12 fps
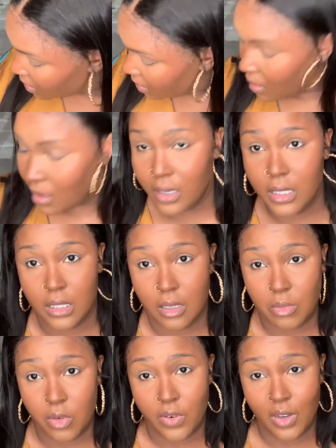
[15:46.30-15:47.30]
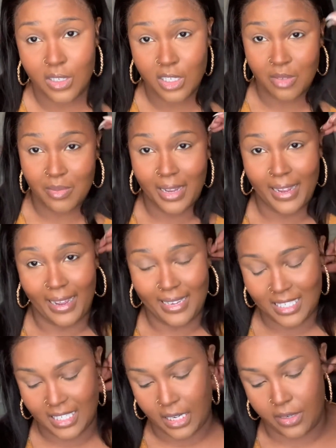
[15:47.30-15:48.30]
Alrighty, so moving on to my
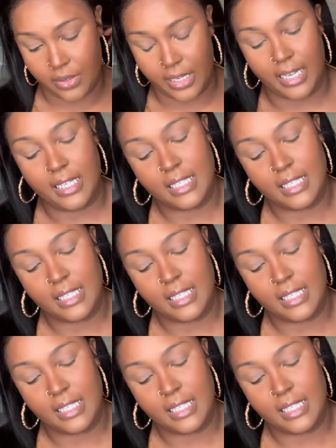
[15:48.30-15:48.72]
eyeshadow, guys.